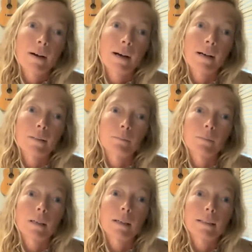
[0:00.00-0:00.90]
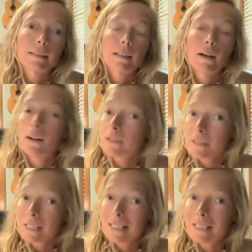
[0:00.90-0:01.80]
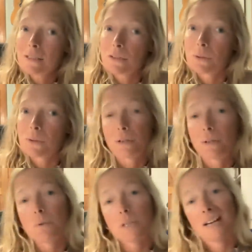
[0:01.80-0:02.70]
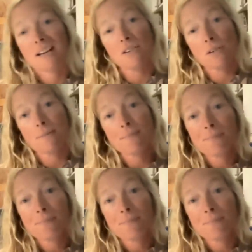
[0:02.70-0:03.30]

Um, all of its needs or a certain percentage?